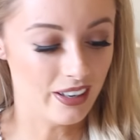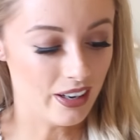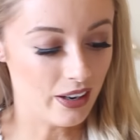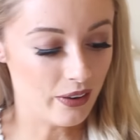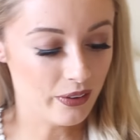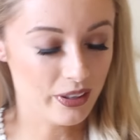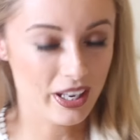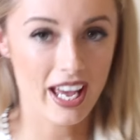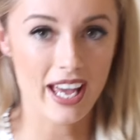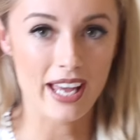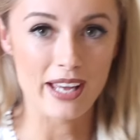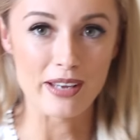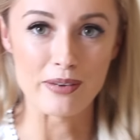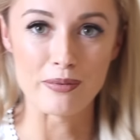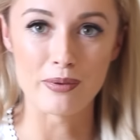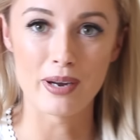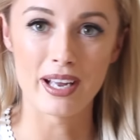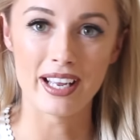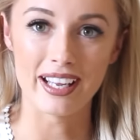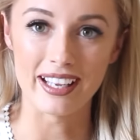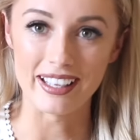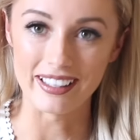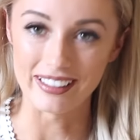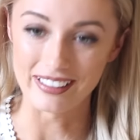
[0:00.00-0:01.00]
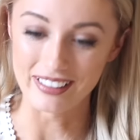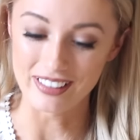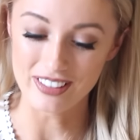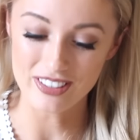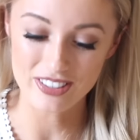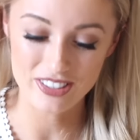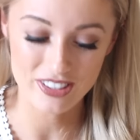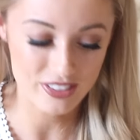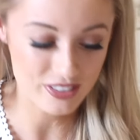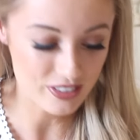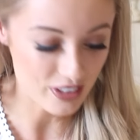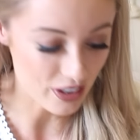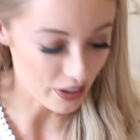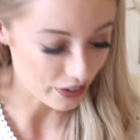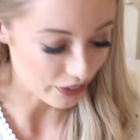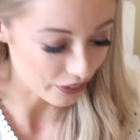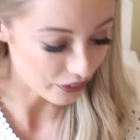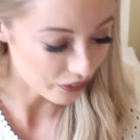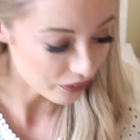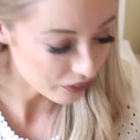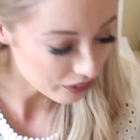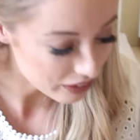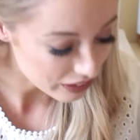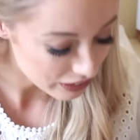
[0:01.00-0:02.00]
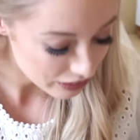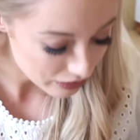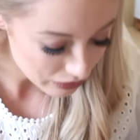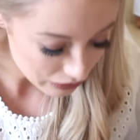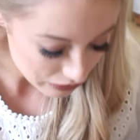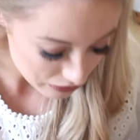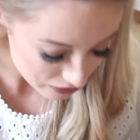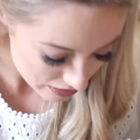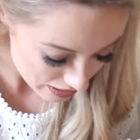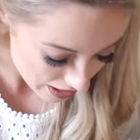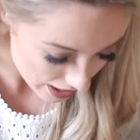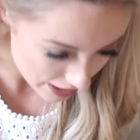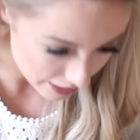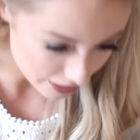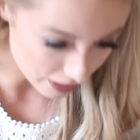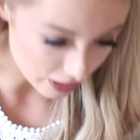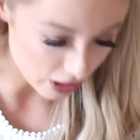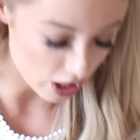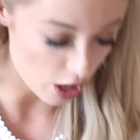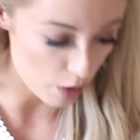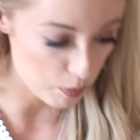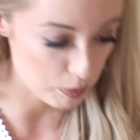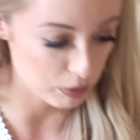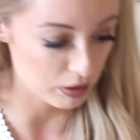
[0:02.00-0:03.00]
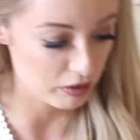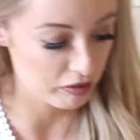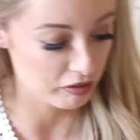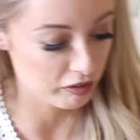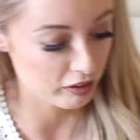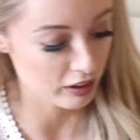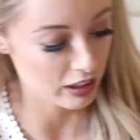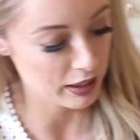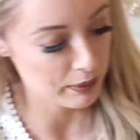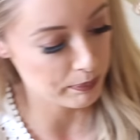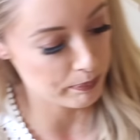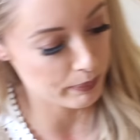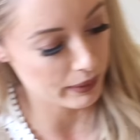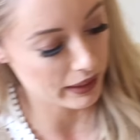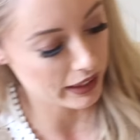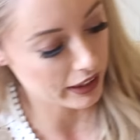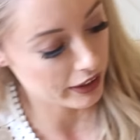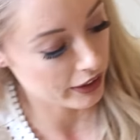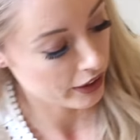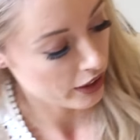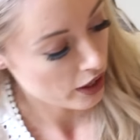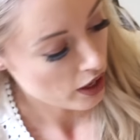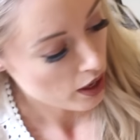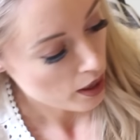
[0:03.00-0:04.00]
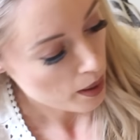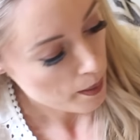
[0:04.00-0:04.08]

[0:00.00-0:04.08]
Okay, we're in. So, looks like a couple of really big